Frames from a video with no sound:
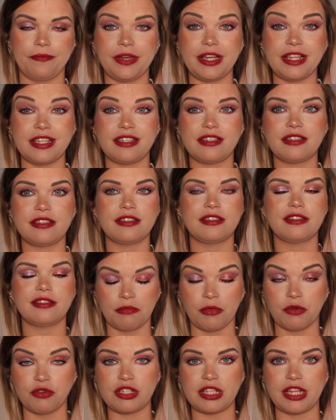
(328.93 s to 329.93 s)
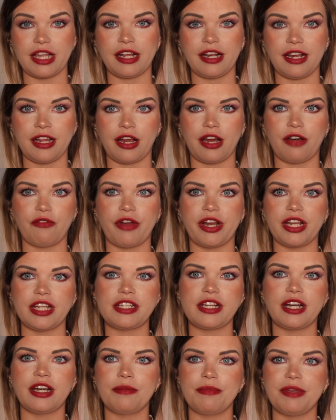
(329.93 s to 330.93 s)
It's most likely
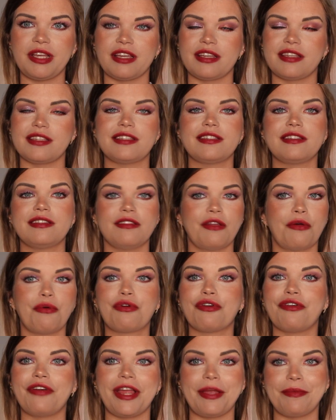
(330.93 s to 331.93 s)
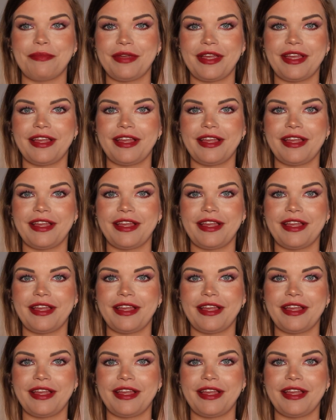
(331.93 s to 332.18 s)
hereditary because no cream